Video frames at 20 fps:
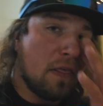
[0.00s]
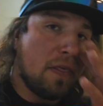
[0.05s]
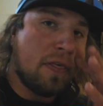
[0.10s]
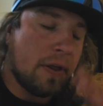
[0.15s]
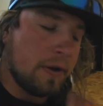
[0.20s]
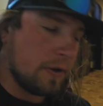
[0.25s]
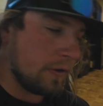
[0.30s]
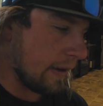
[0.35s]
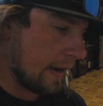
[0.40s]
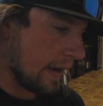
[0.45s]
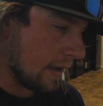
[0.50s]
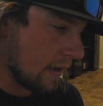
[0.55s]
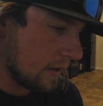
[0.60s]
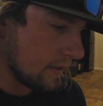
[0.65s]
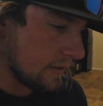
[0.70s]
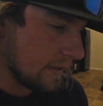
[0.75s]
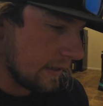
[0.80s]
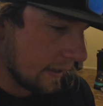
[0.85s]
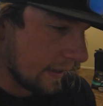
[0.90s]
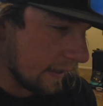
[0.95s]
the Thunder Egg
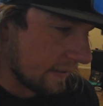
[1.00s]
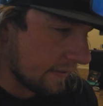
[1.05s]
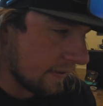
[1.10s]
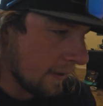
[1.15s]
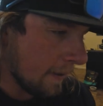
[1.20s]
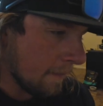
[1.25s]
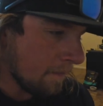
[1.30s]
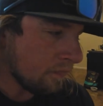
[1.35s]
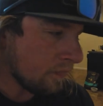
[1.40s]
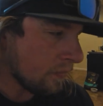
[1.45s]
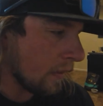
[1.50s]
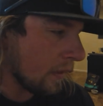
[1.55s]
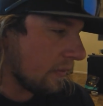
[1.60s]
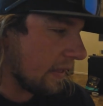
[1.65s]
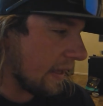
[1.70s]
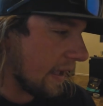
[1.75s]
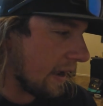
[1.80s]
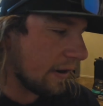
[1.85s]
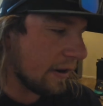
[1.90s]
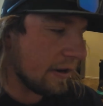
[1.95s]
hunting is
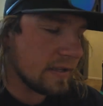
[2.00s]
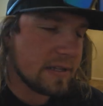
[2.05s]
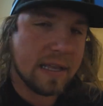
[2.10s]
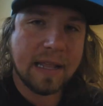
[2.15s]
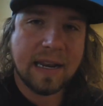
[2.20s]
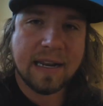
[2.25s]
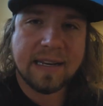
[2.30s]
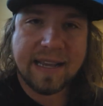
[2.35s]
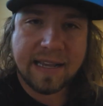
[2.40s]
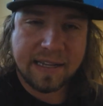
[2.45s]
the areas that it